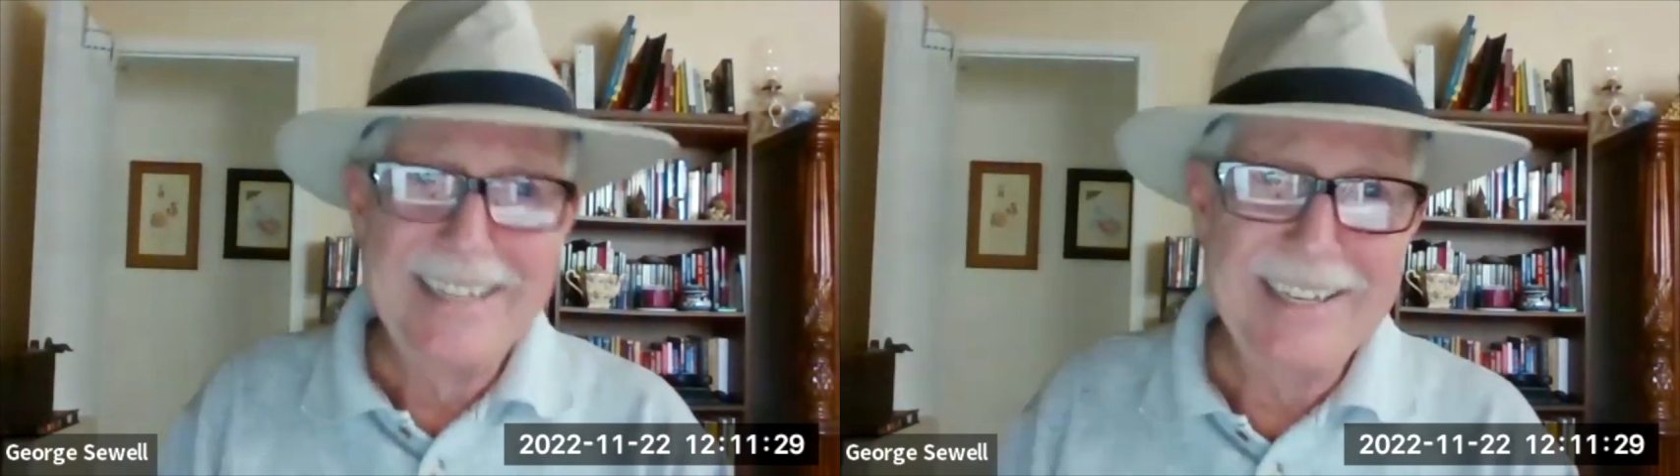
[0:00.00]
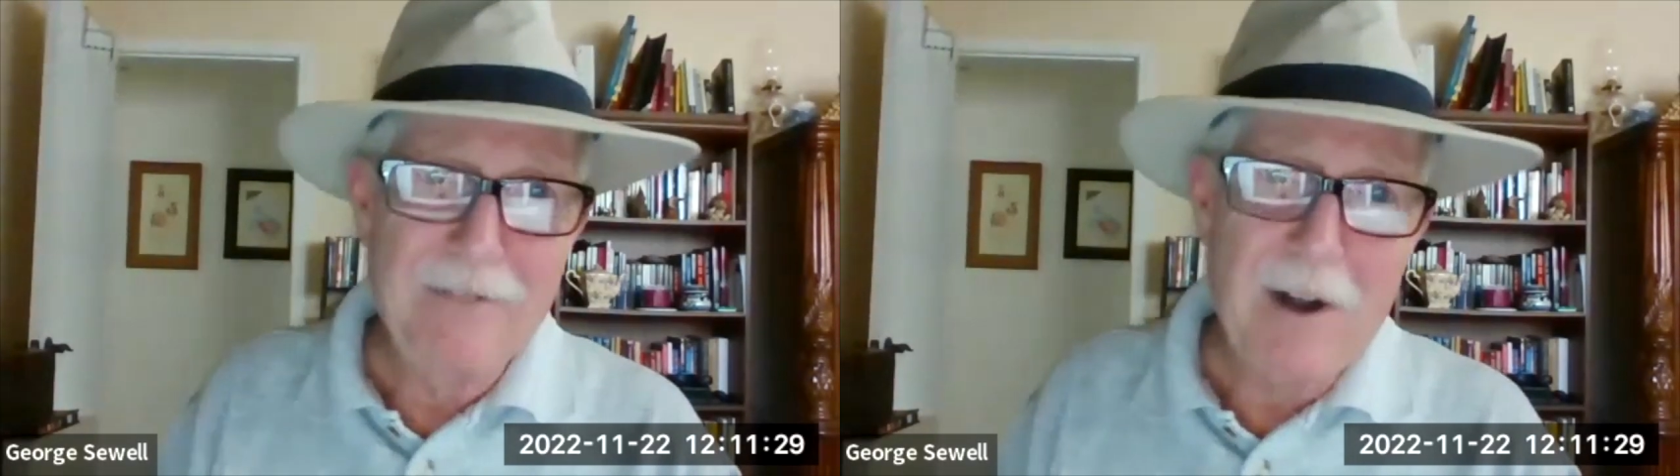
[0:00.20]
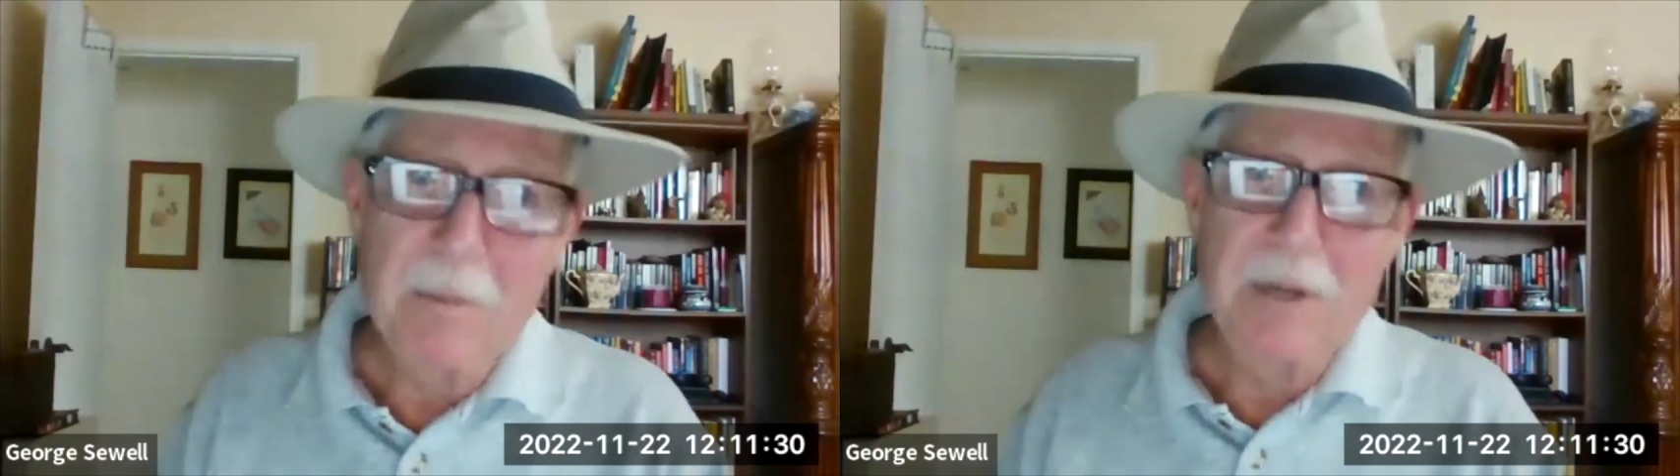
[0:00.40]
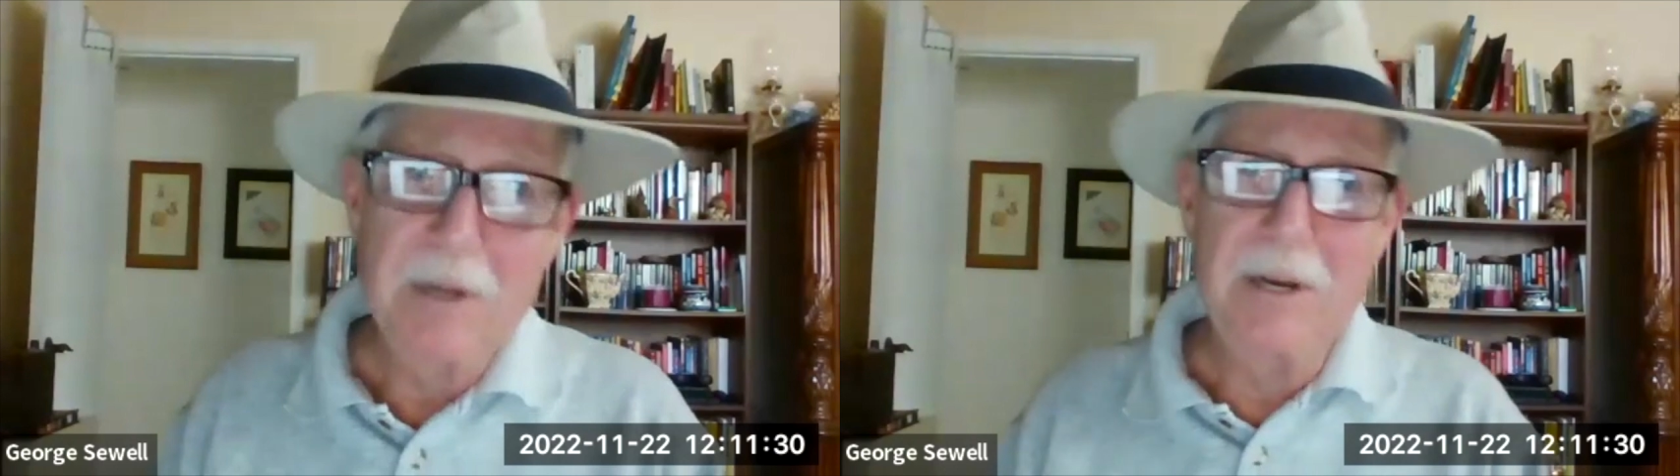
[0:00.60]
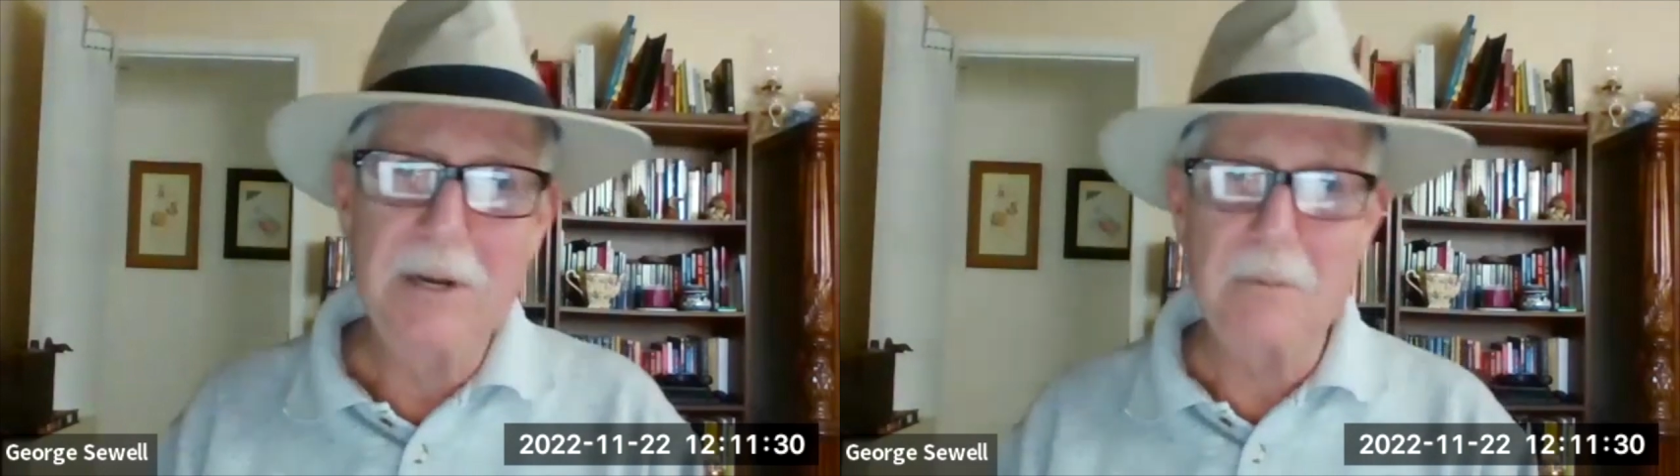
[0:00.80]
environment
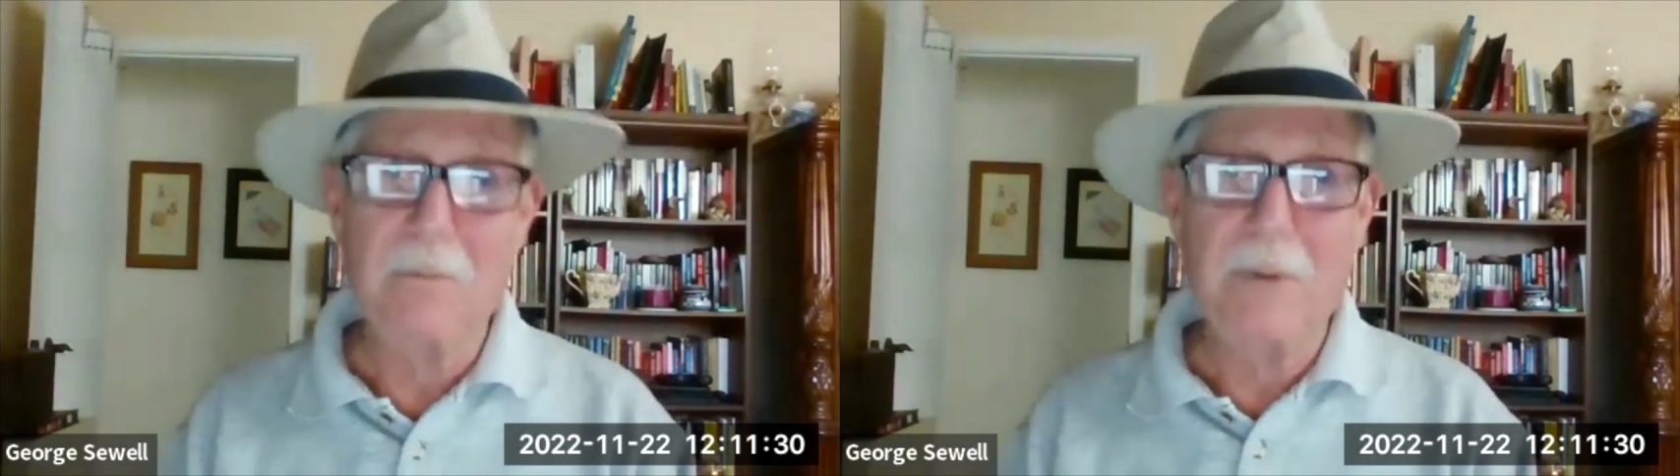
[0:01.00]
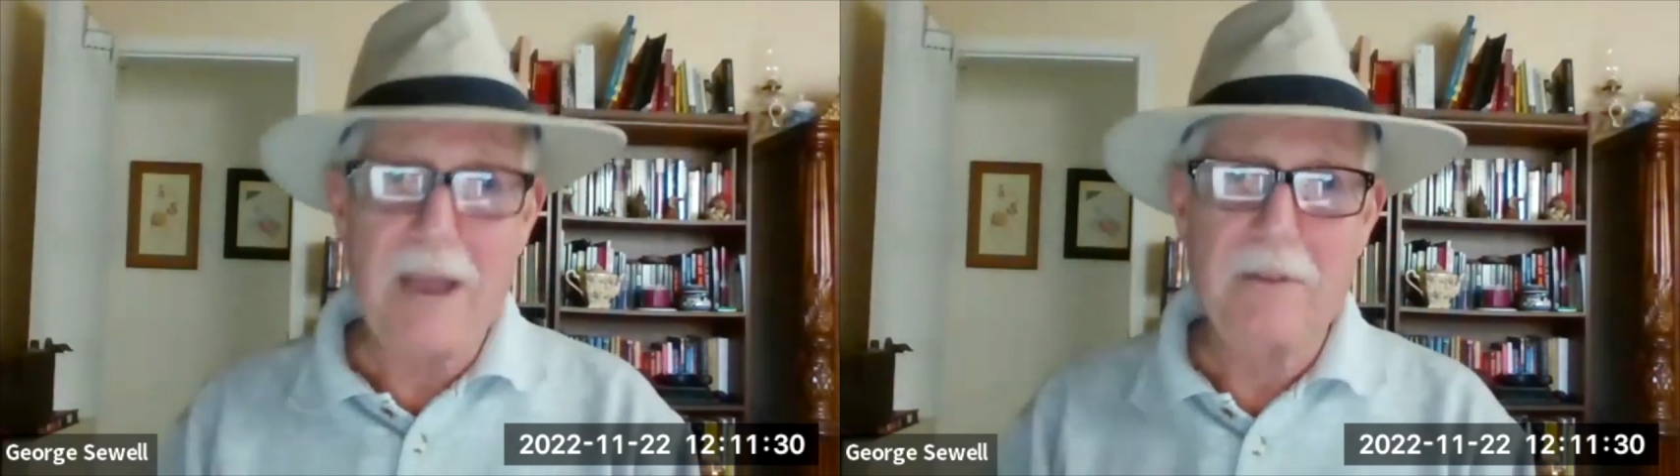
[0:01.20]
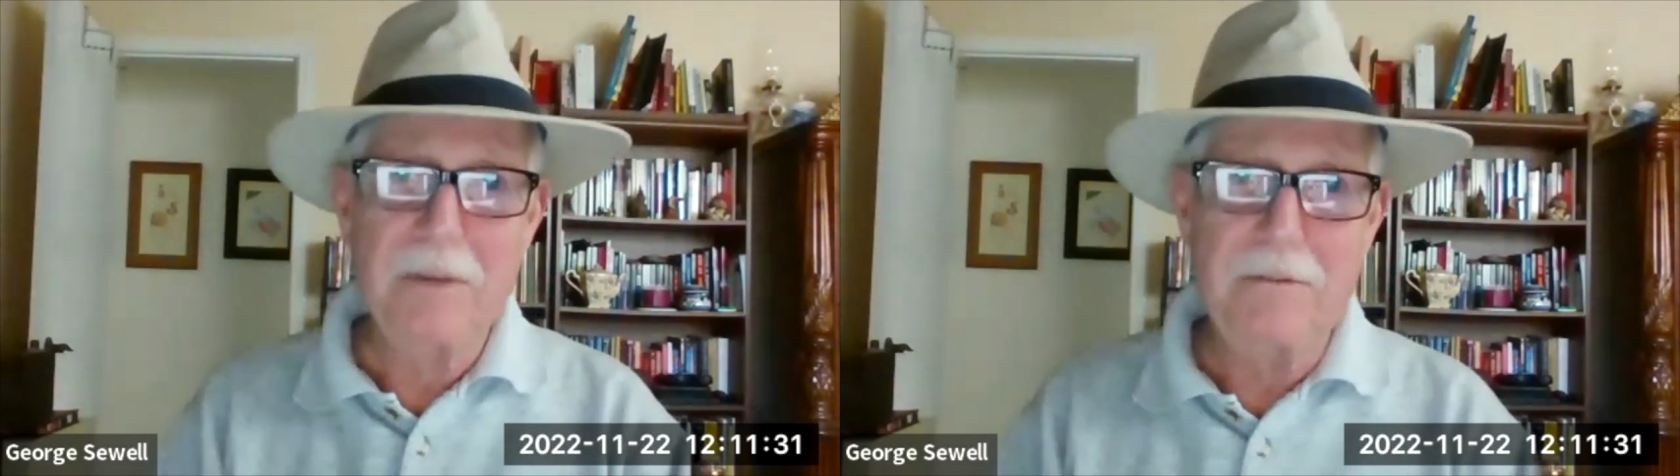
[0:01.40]
here, and we have to be